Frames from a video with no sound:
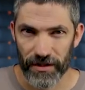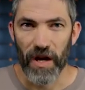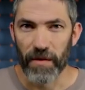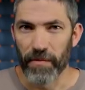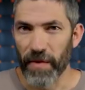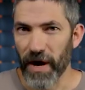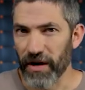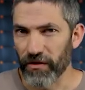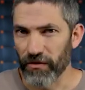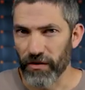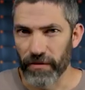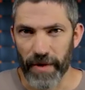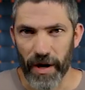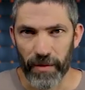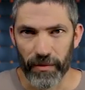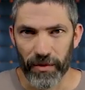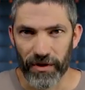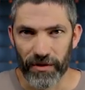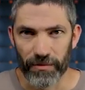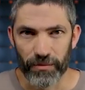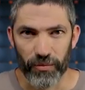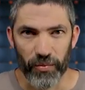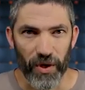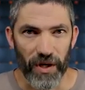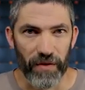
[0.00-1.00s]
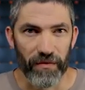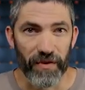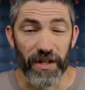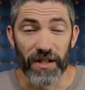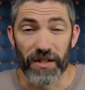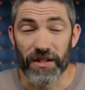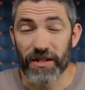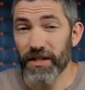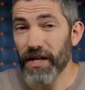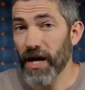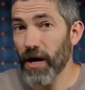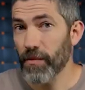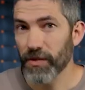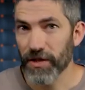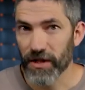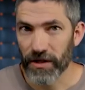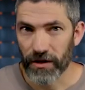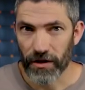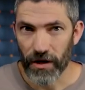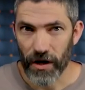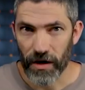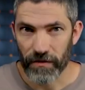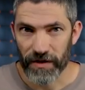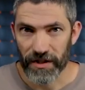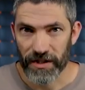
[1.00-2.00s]
It might remember previous steps in a
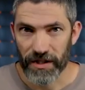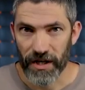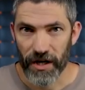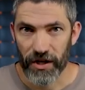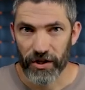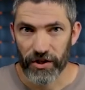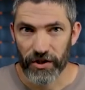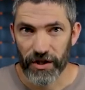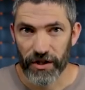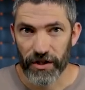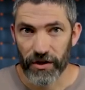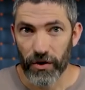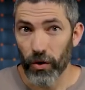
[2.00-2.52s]
conversation